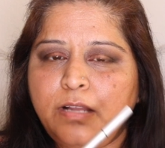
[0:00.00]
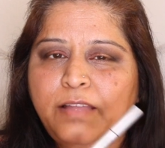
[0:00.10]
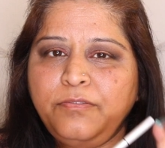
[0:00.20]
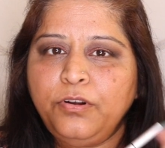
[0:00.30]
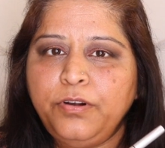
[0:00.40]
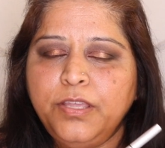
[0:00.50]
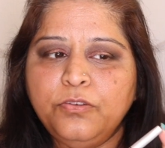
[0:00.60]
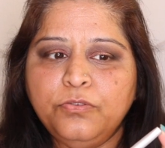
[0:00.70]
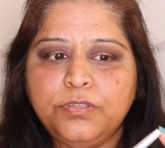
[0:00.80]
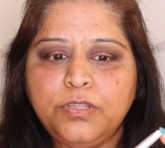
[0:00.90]
have already
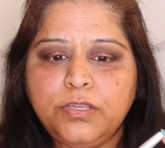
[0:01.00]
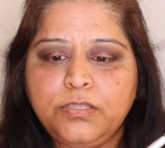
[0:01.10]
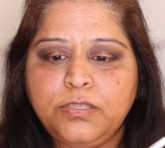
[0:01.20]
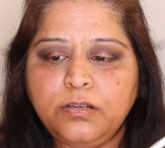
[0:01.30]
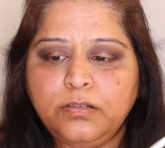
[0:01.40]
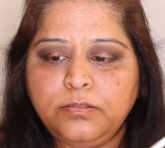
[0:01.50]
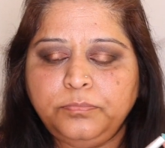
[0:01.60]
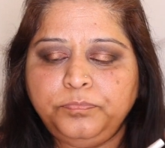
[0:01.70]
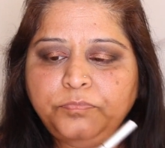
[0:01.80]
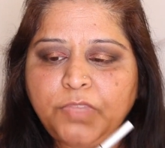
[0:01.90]
used this
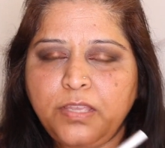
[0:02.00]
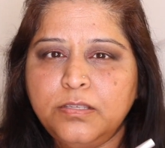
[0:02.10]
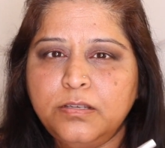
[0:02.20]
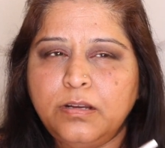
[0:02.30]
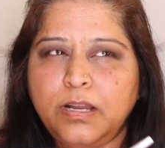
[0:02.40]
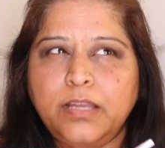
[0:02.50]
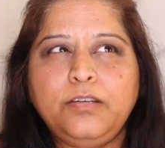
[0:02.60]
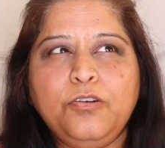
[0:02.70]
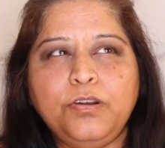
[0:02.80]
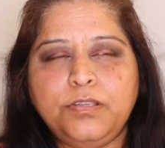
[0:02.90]
I
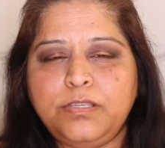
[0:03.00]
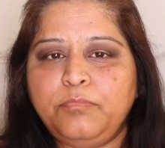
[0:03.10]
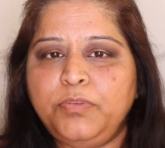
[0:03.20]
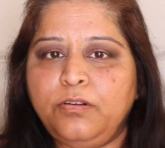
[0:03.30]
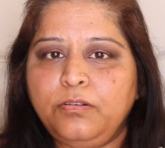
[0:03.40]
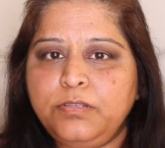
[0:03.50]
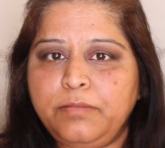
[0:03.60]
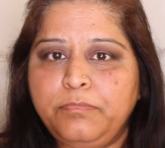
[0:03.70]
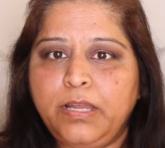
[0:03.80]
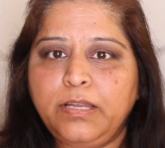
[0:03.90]
had got a sample long
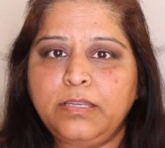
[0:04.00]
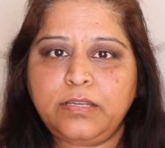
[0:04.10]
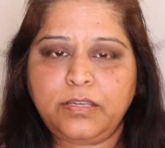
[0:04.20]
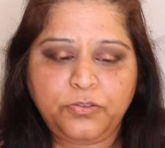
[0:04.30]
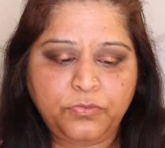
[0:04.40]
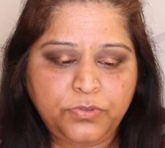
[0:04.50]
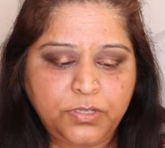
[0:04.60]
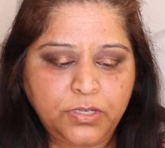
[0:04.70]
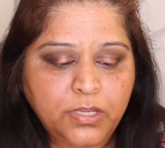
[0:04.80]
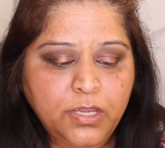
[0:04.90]
time back and I used
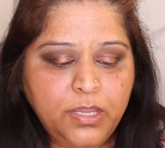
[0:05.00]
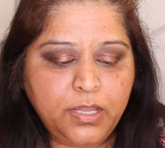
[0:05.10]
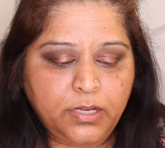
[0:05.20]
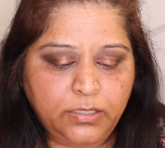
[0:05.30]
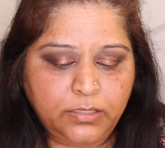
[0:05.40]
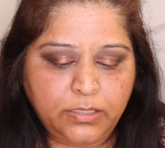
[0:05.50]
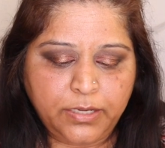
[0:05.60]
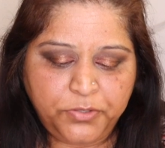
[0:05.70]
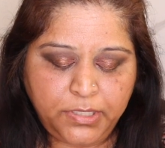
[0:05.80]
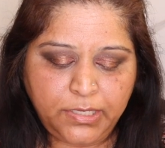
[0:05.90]
it.
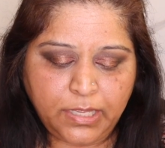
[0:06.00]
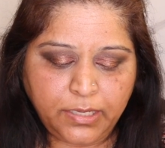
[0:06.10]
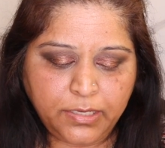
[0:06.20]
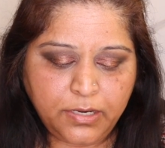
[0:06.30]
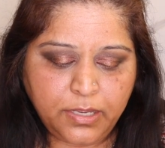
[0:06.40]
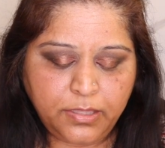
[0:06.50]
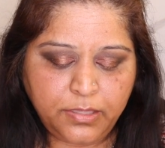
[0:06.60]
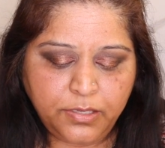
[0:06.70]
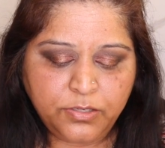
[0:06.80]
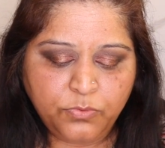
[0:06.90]
I really like it, and
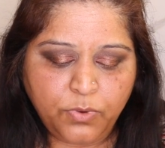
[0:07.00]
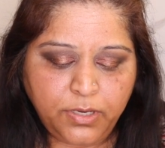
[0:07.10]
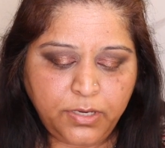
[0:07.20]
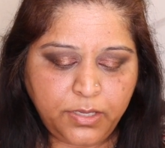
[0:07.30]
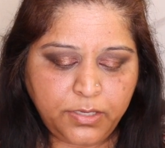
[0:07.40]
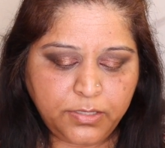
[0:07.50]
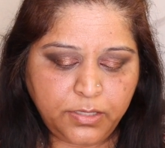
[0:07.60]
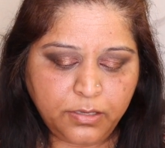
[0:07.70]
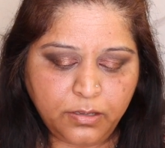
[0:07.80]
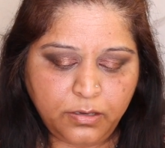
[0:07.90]
this one is in
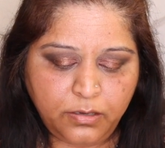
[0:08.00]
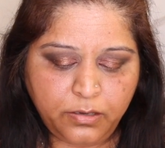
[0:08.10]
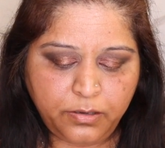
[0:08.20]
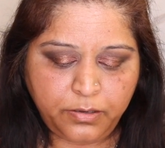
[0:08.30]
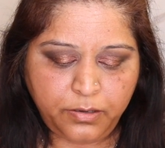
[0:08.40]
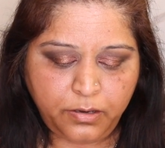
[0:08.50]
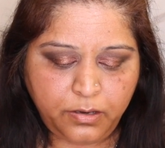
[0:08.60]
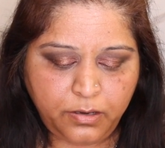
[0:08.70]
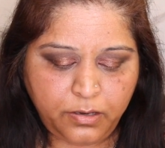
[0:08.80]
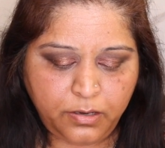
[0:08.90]
the color,
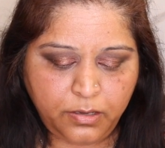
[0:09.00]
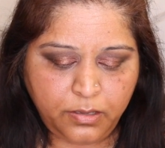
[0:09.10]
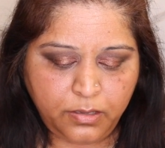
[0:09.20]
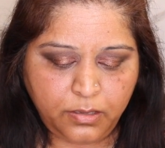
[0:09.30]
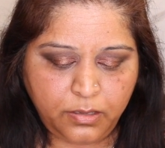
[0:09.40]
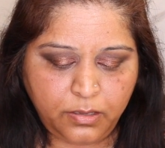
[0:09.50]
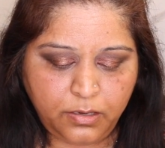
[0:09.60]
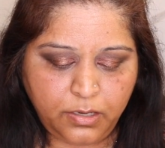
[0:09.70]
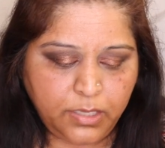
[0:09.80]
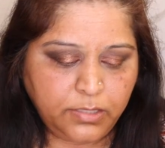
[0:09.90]

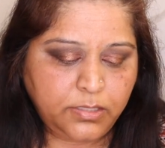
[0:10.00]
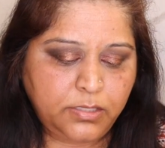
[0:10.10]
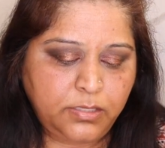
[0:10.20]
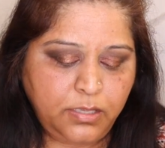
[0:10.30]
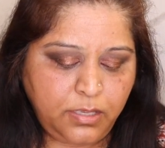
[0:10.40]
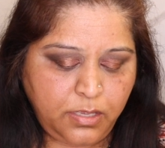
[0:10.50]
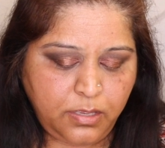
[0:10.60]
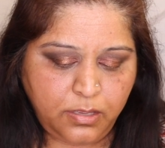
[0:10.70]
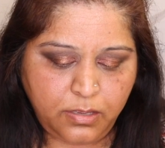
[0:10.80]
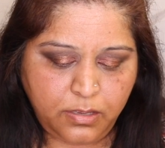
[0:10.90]
let's see,